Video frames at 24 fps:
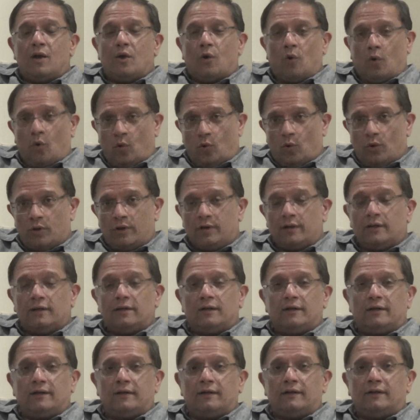or
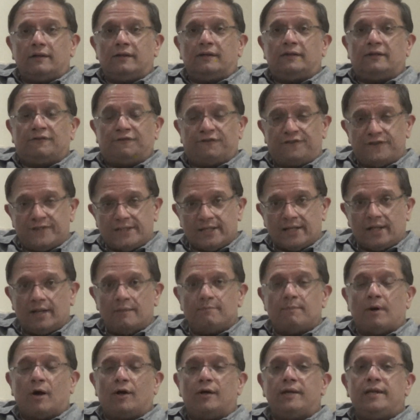the physical
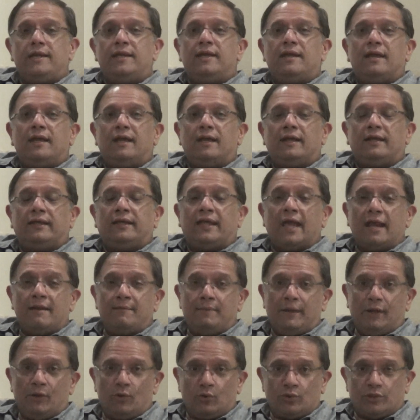body can
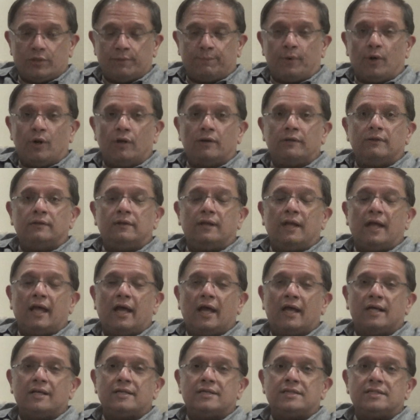be looked upon
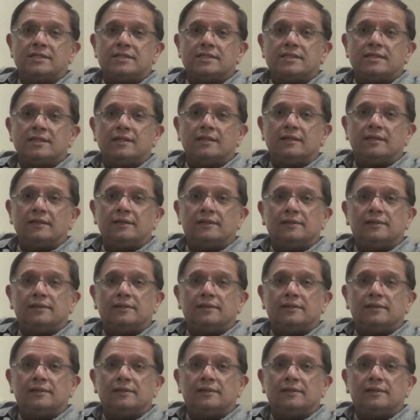as